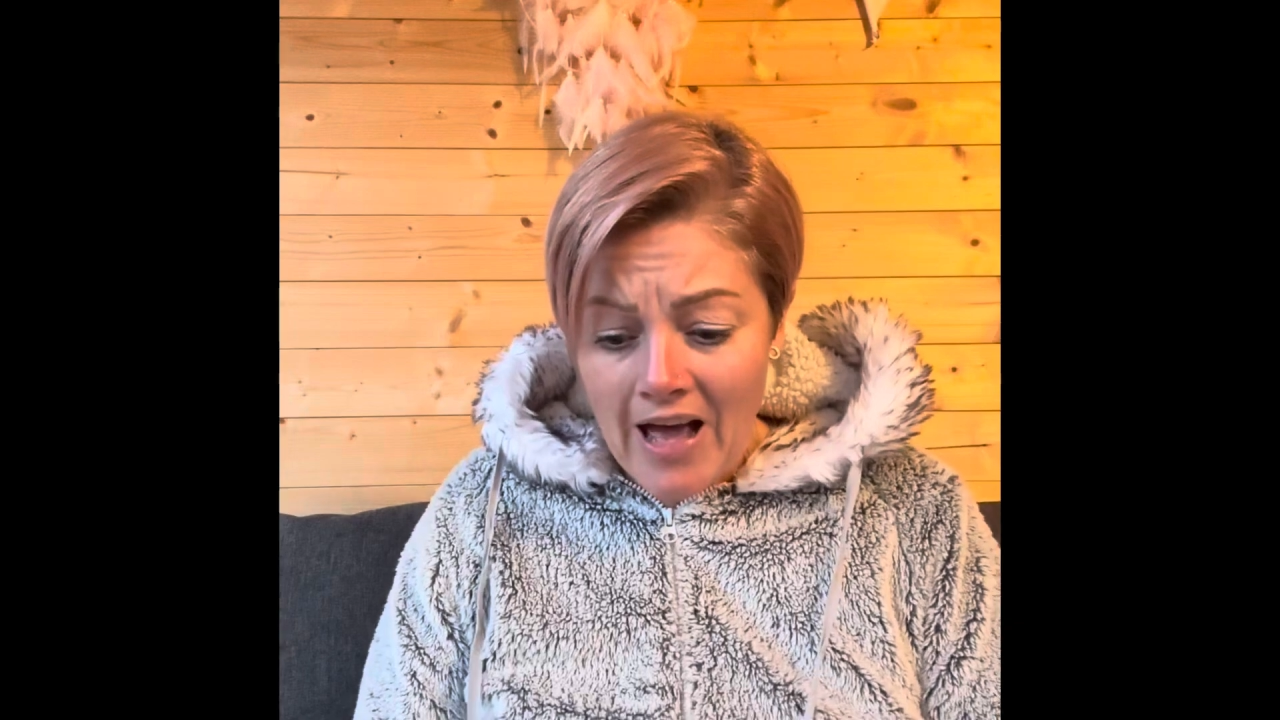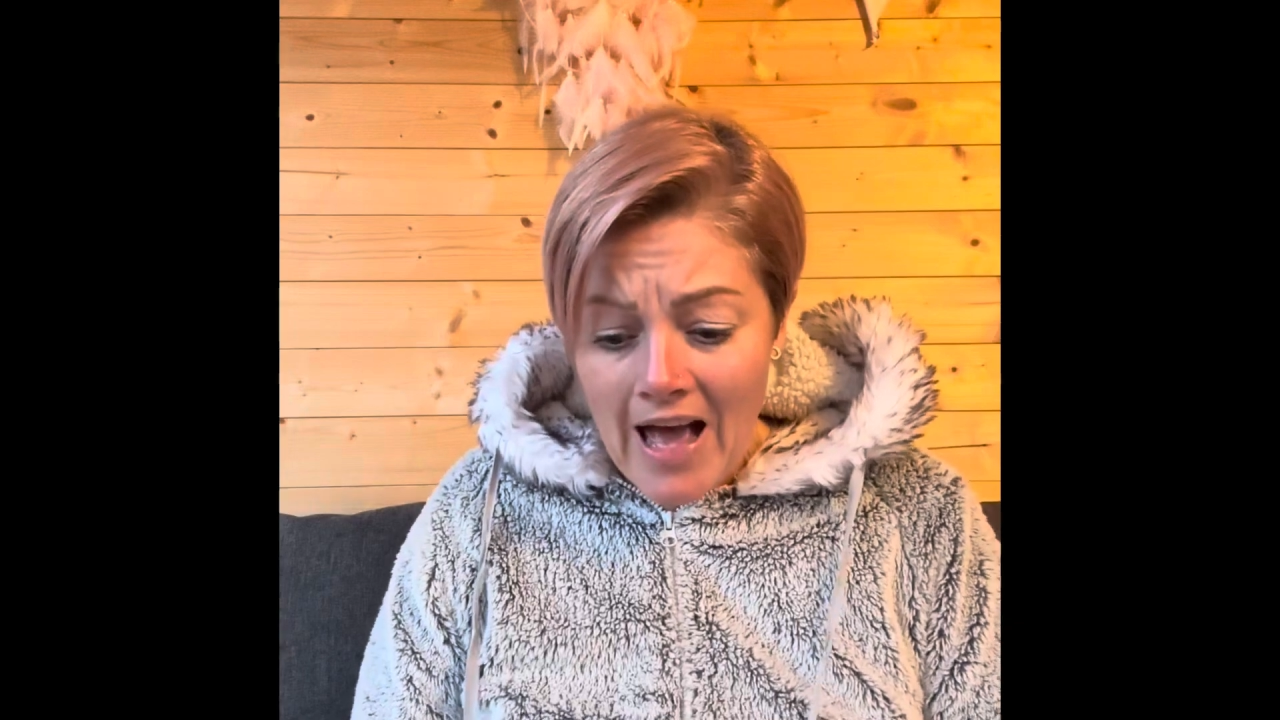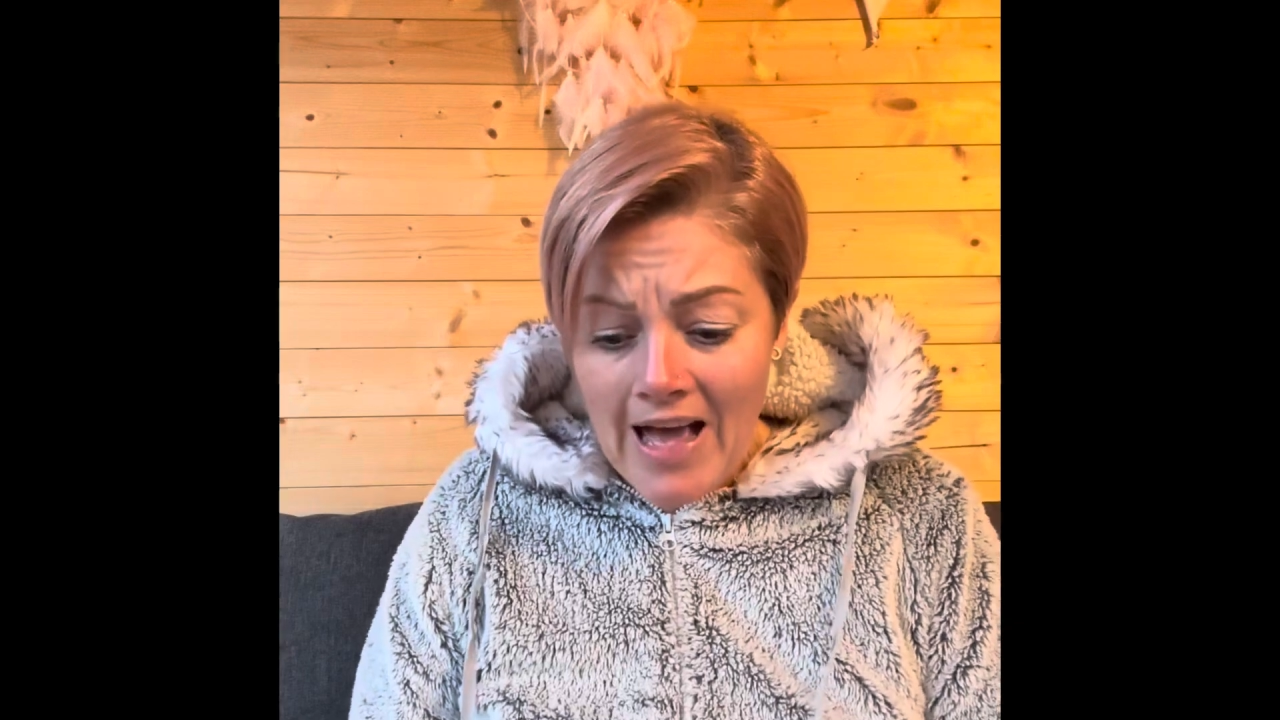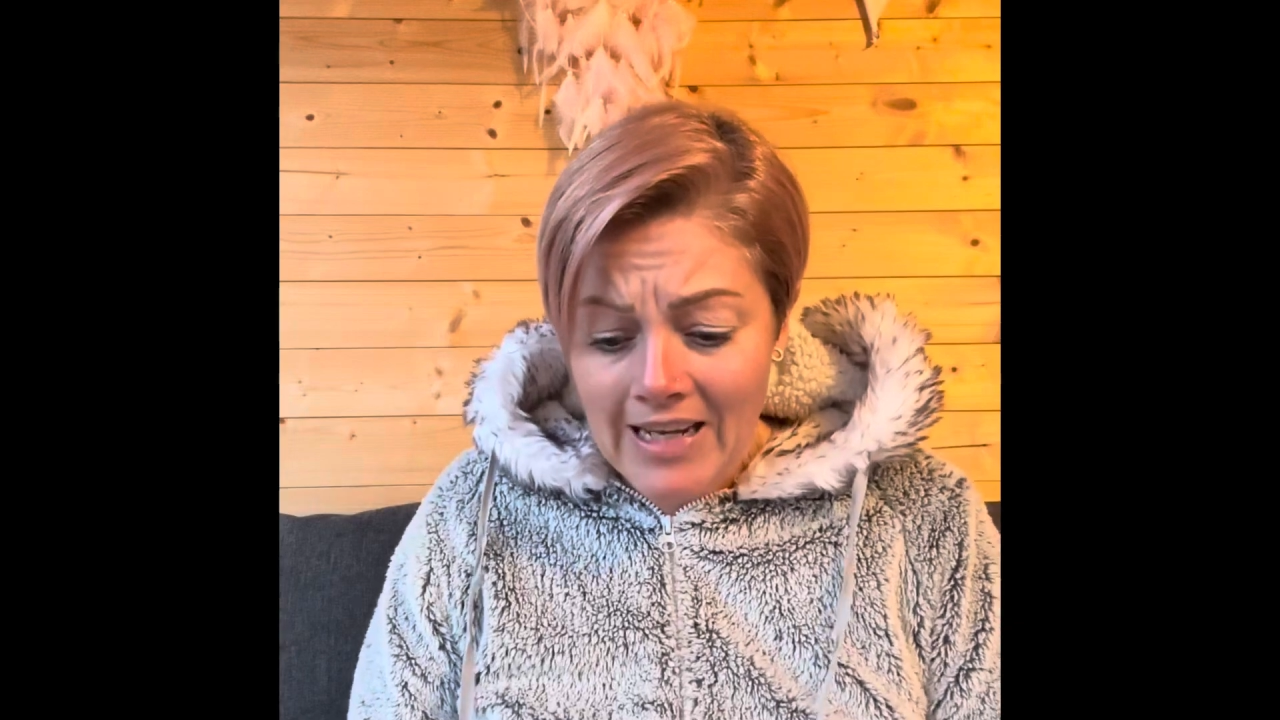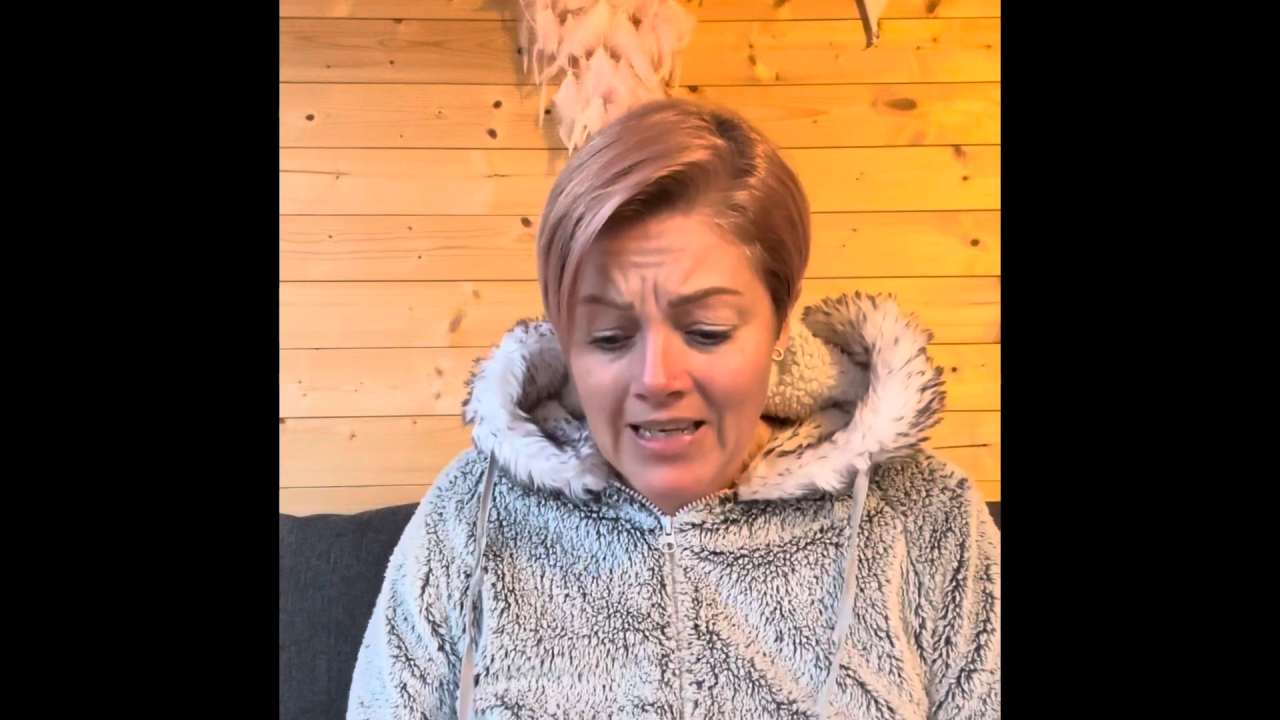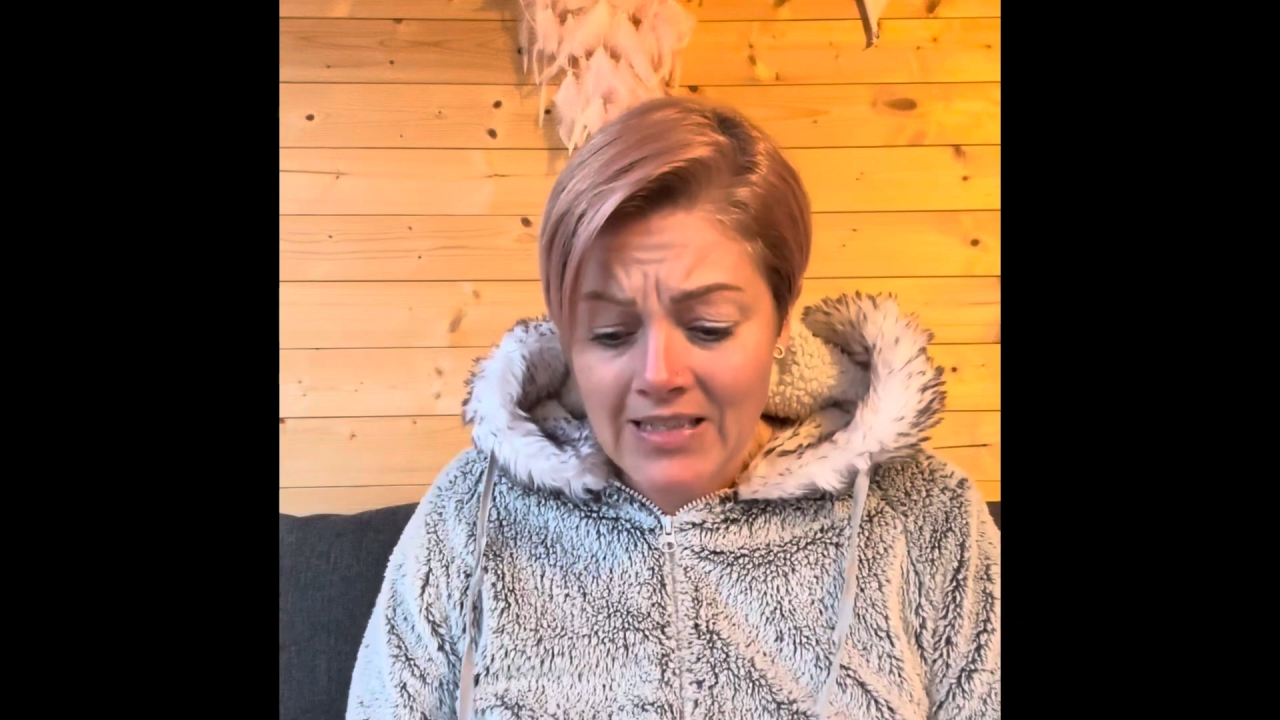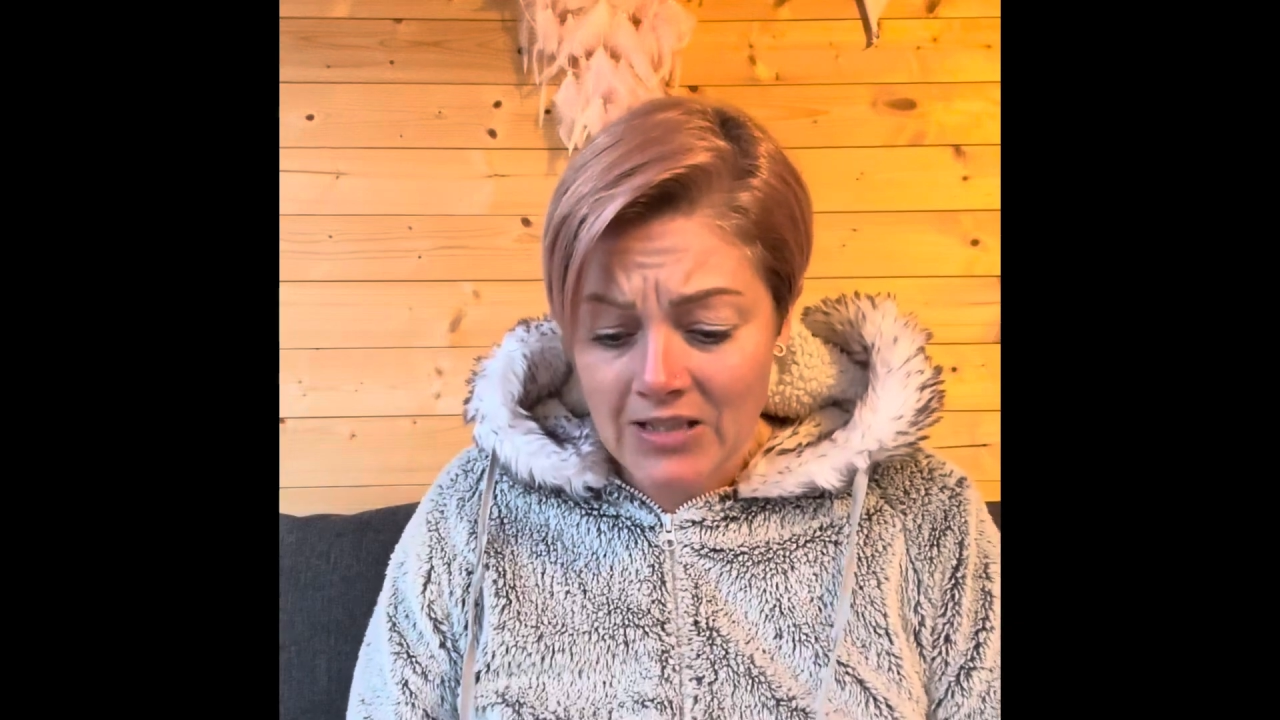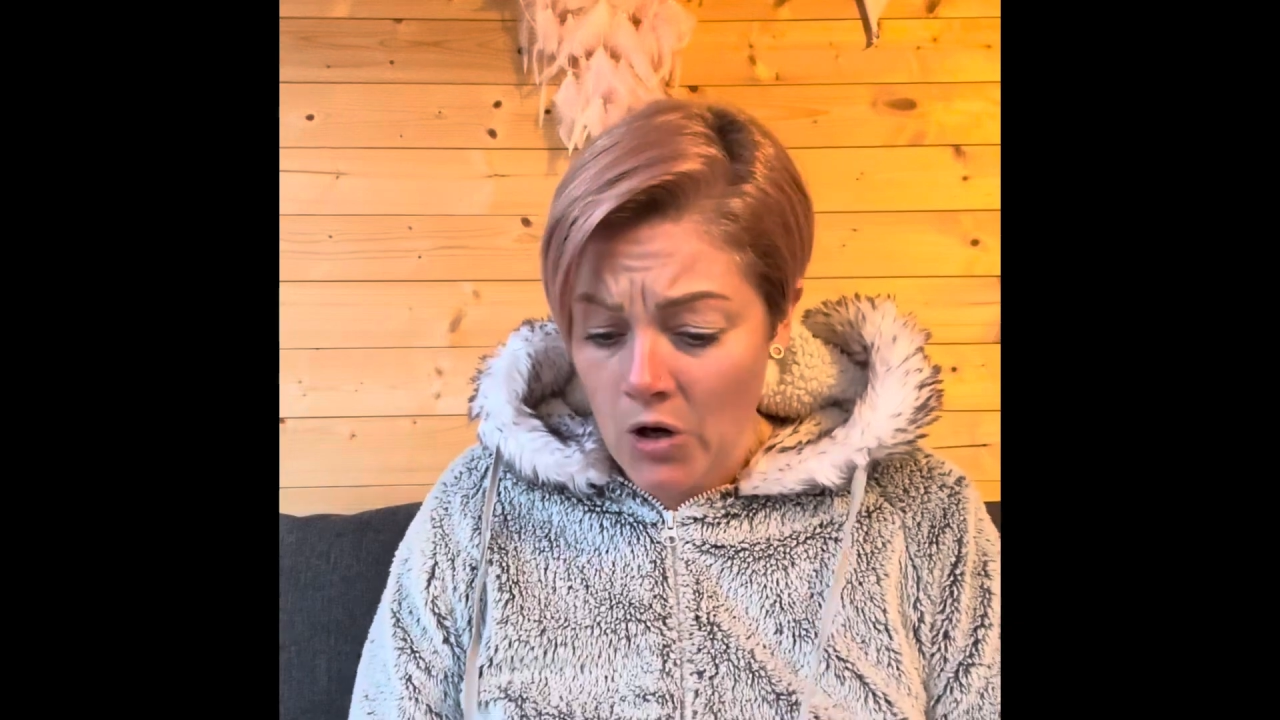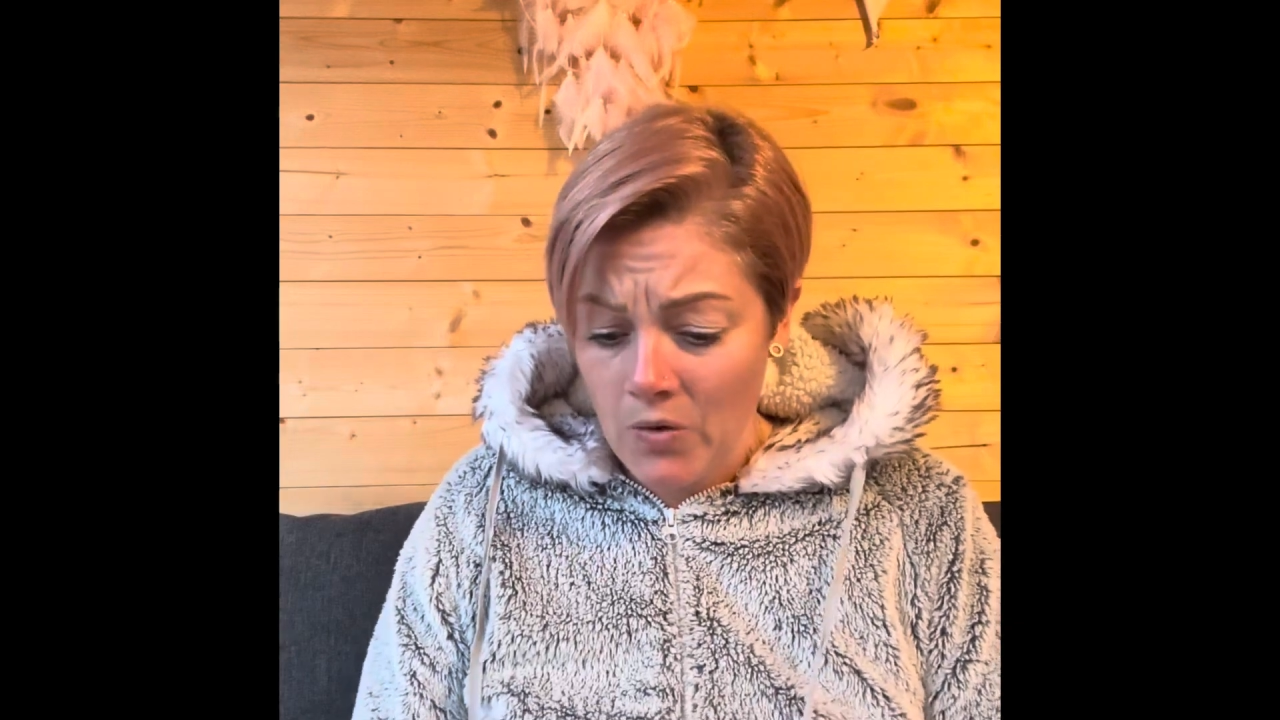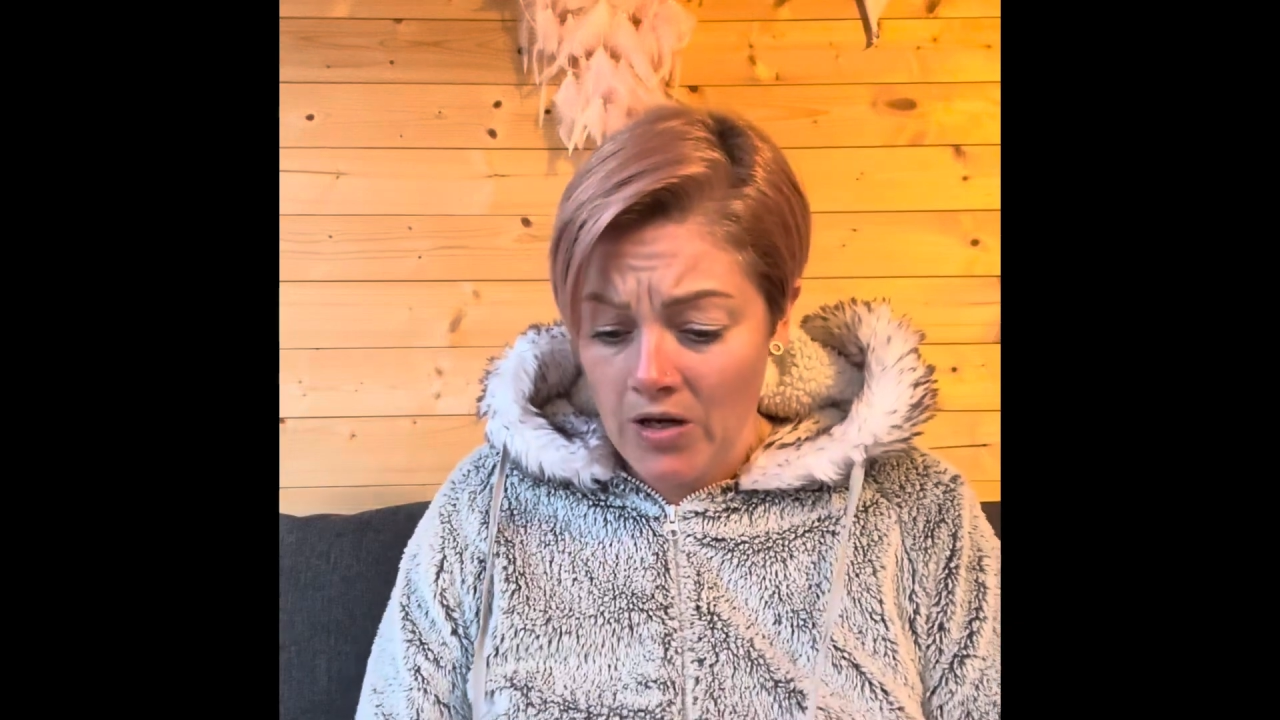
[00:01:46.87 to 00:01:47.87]
any
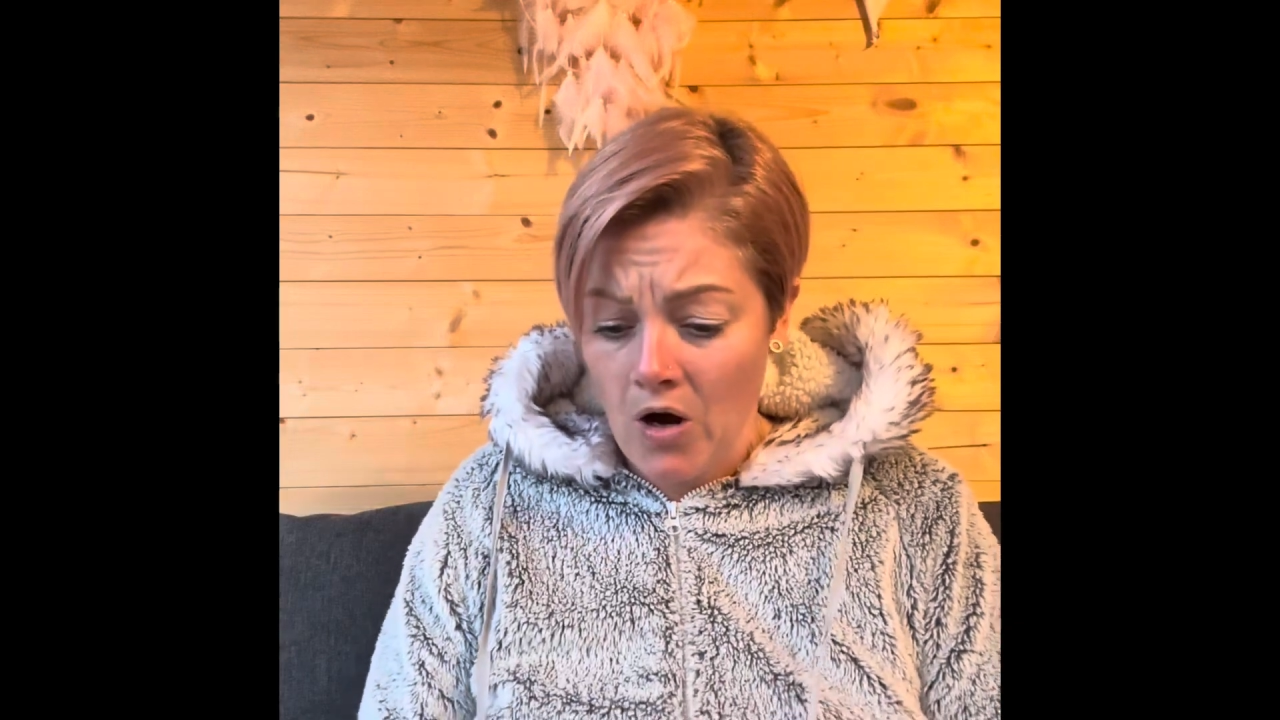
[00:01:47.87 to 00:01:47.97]
sewing